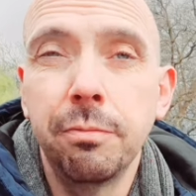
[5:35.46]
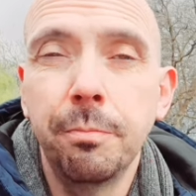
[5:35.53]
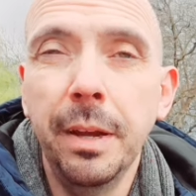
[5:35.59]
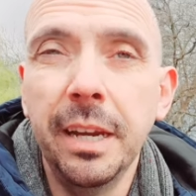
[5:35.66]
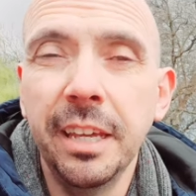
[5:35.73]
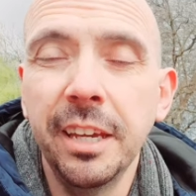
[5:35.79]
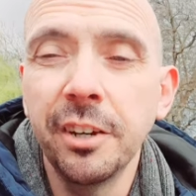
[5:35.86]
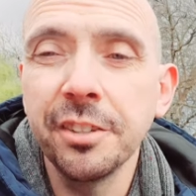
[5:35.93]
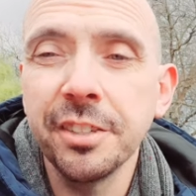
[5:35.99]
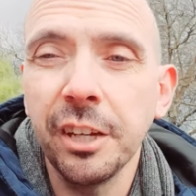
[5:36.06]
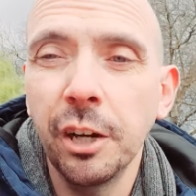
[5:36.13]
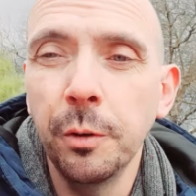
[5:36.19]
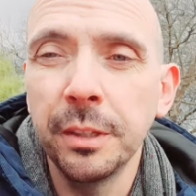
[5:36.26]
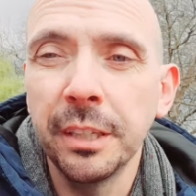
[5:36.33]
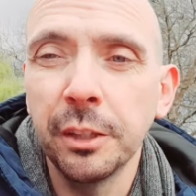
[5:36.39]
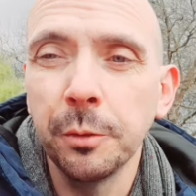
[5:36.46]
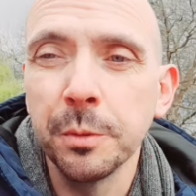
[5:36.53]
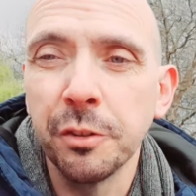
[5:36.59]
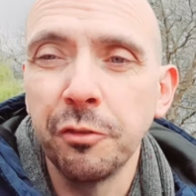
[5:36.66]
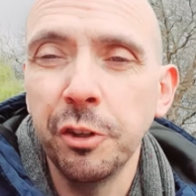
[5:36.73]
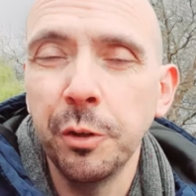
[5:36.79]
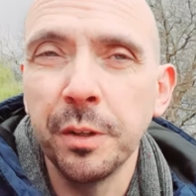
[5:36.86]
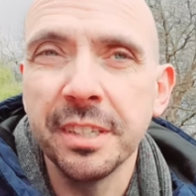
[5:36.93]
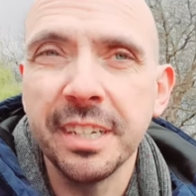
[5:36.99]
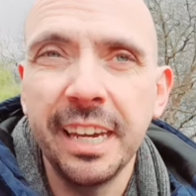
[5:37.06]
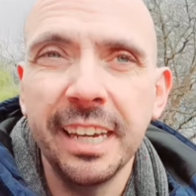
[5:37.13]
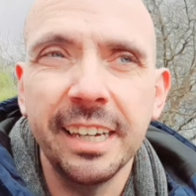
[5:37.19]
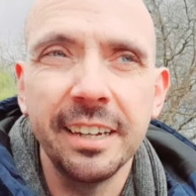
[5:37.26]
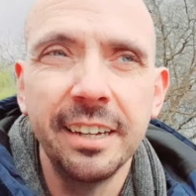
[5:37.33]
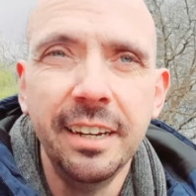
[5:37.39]
many years ago, I think there was a ruling
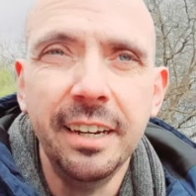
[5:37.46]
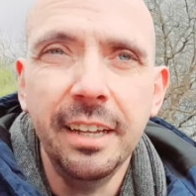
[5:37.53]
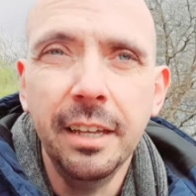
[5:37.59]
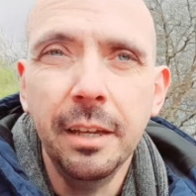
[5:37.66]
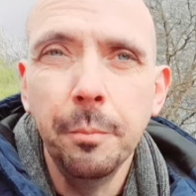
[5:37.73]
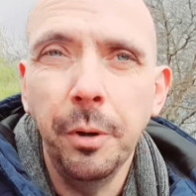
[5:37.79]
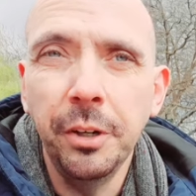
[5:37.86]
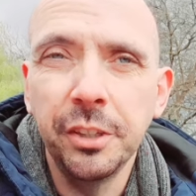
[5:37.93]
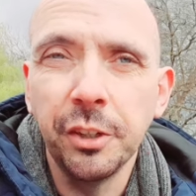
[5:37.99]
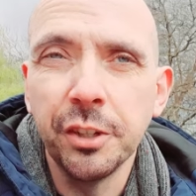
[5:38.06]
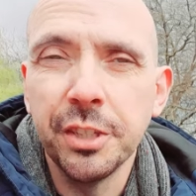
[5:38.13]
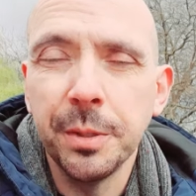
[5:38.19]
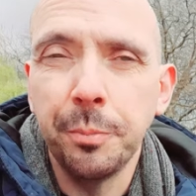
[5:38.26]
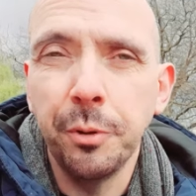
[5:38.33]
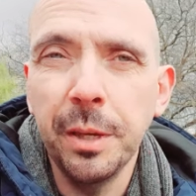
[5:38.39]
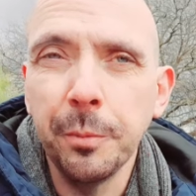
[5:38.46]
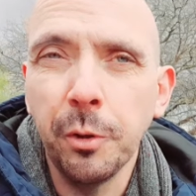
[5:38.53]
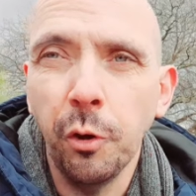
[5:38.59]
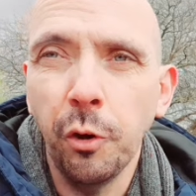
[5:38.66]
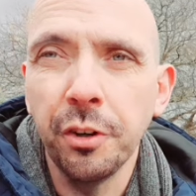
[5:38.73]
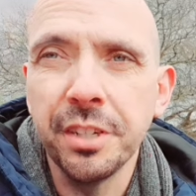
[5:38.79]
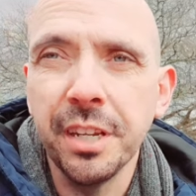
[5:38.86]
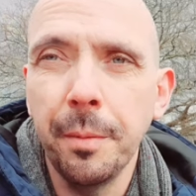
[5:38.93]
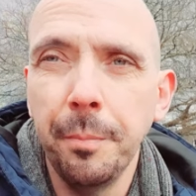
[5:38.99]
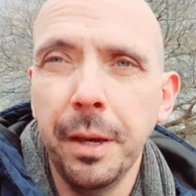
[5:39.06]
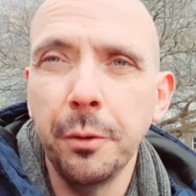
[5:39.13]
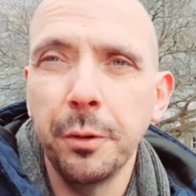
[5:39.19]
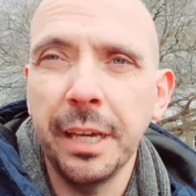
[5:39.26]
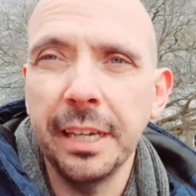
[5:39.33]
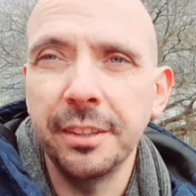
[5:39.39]
taken by the Irish Supreme Court
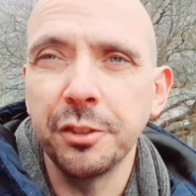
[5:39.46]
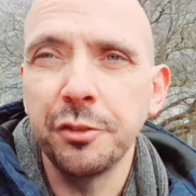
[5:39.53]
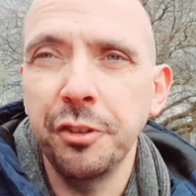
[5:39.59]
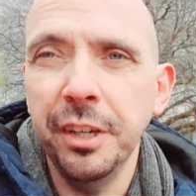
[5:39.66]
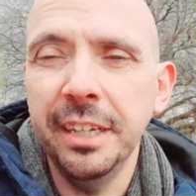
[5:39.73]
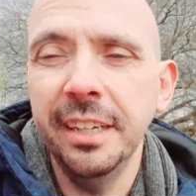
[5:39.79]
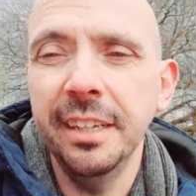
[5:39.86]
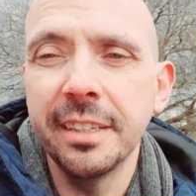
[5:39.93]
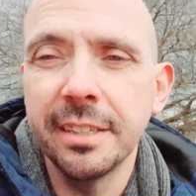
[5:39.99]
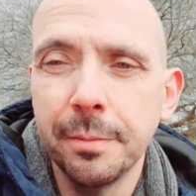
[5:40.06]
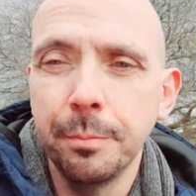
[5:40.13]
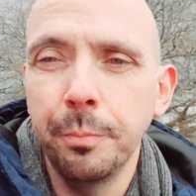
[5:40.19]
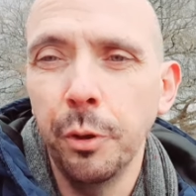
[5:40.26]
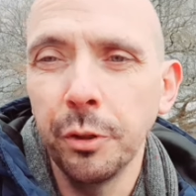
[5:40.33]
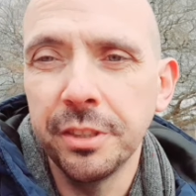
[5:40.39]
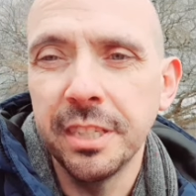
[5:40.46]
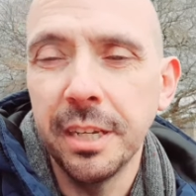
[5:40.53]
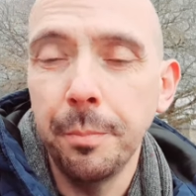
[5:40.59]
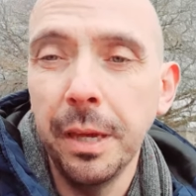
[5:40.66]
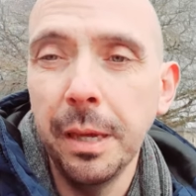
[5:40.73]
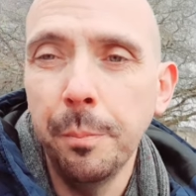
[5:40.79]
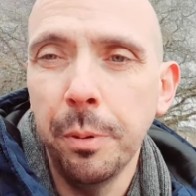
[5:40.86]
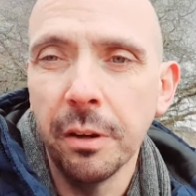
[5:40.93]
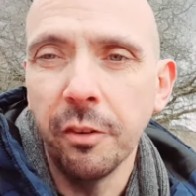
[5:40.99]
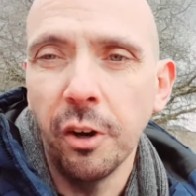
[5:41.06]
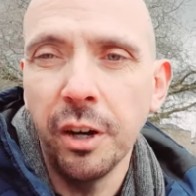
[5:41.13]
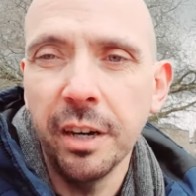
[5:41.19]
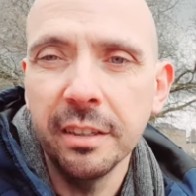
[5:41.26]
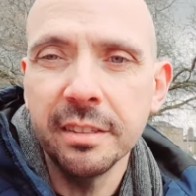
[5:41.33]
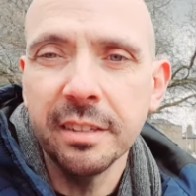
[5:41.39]
about getting treaties put to the people of
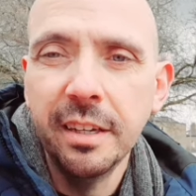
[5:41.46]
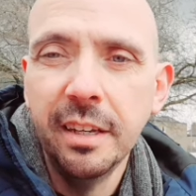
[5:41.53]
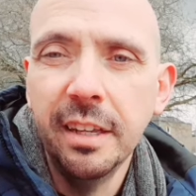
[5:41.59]
Ireland.